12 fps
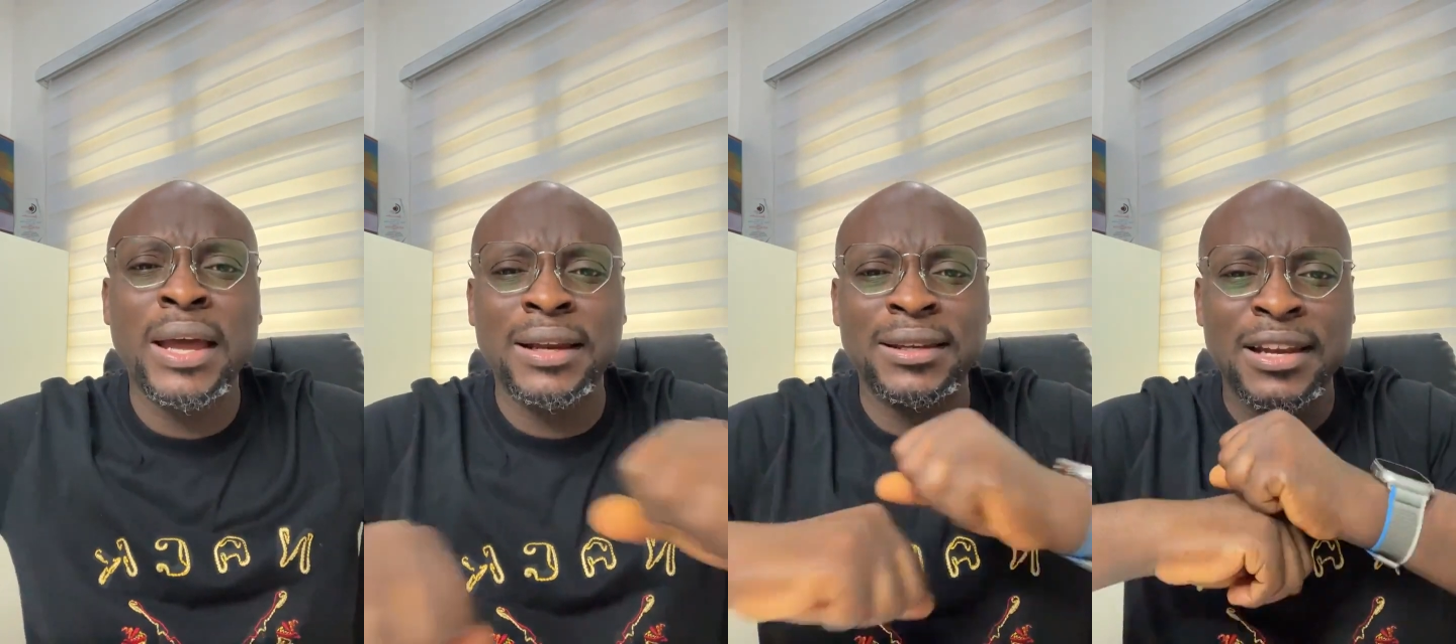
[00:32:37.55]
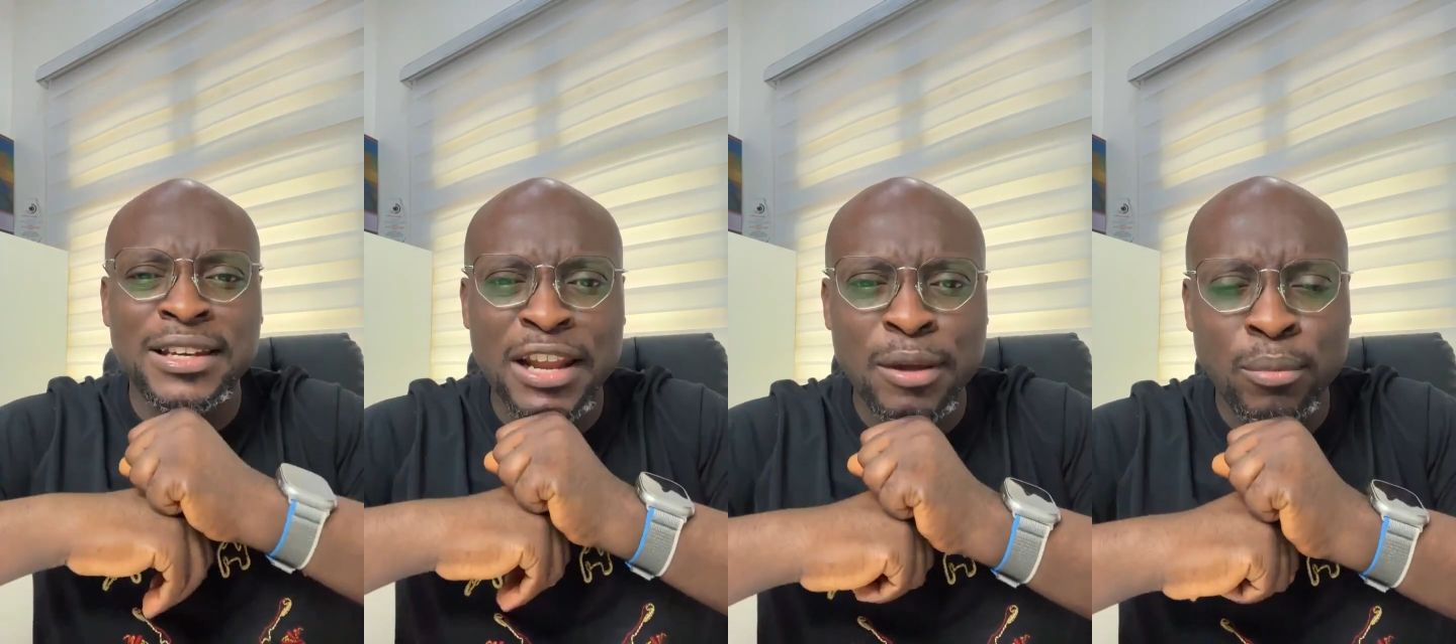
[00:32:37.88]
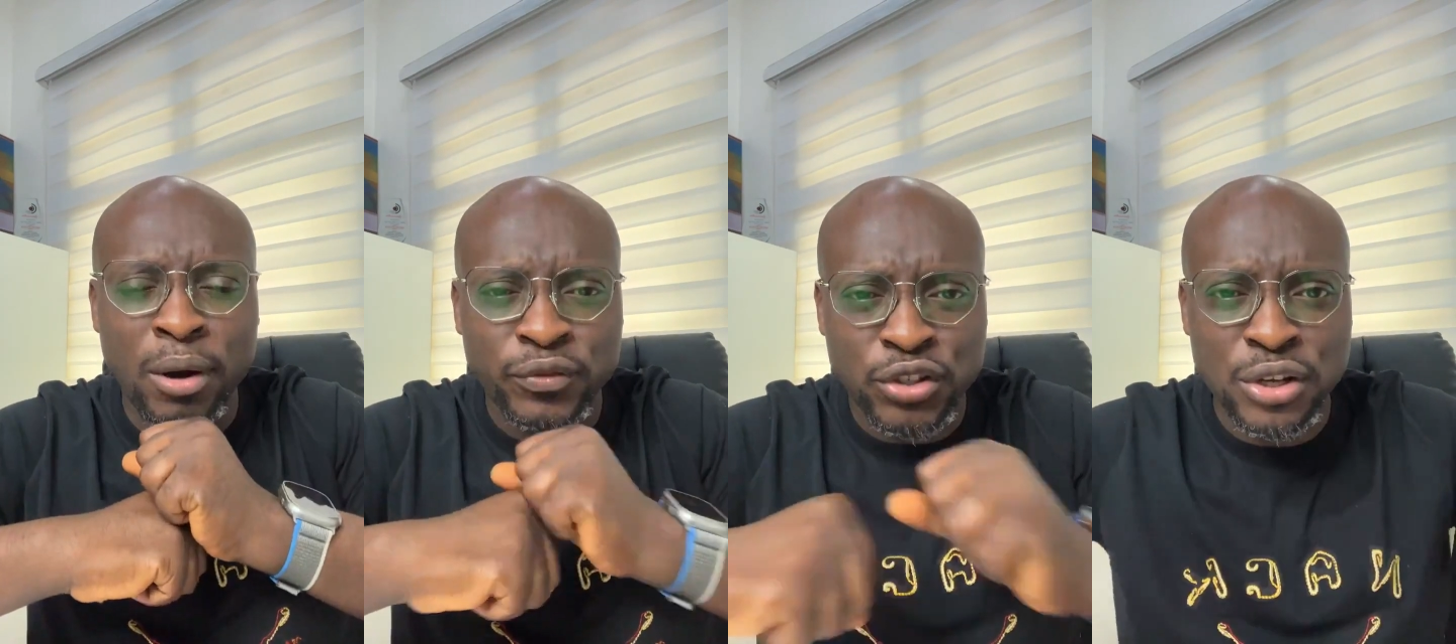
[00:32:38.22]
in the
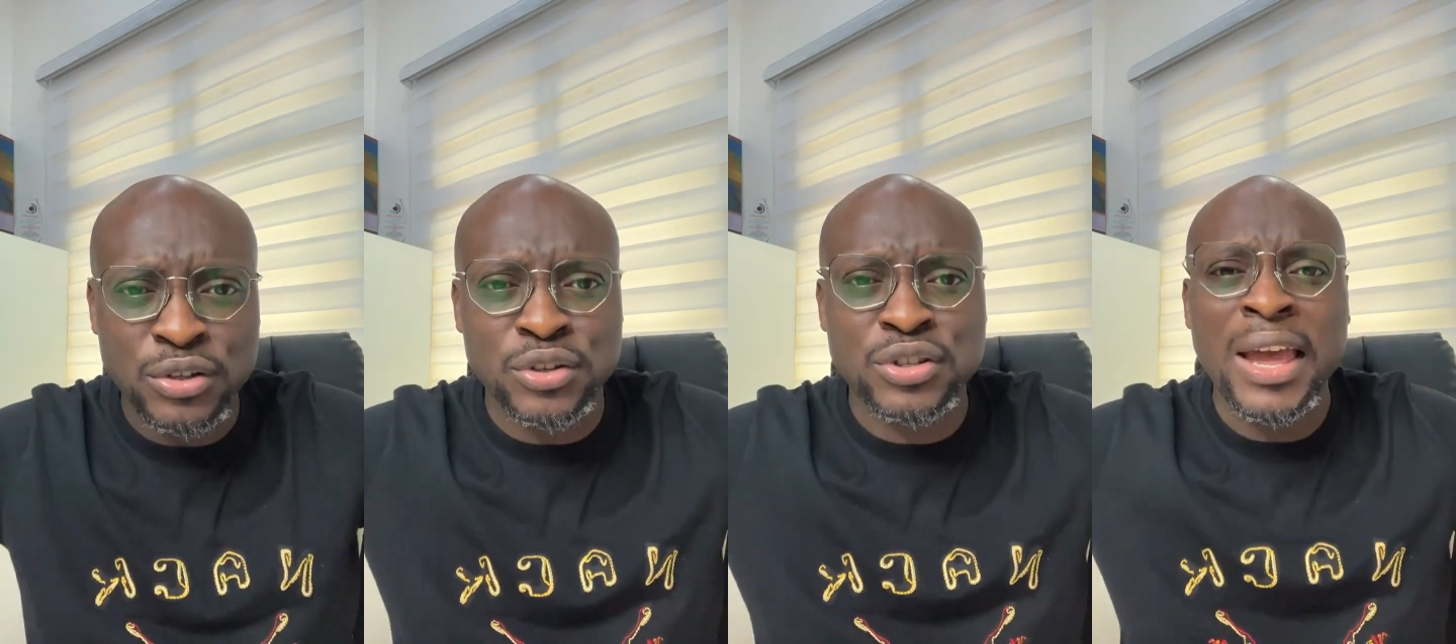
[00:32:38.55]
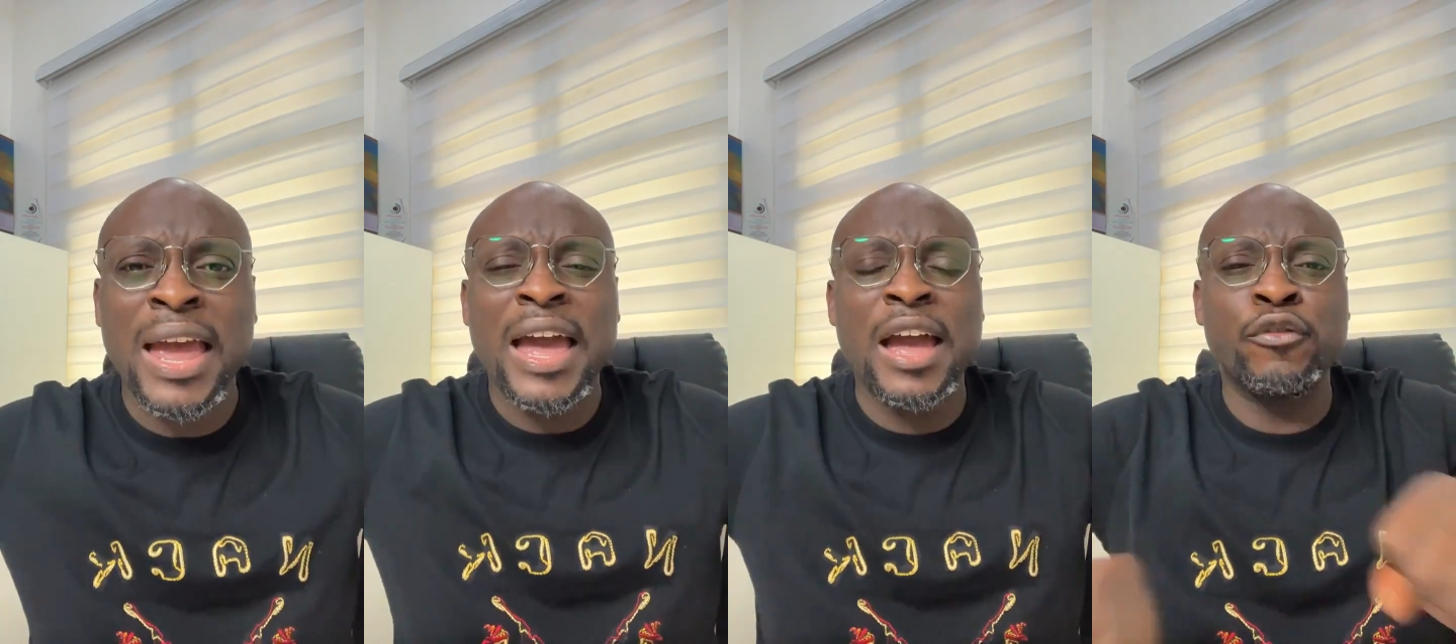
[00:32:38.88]
name of Jesus.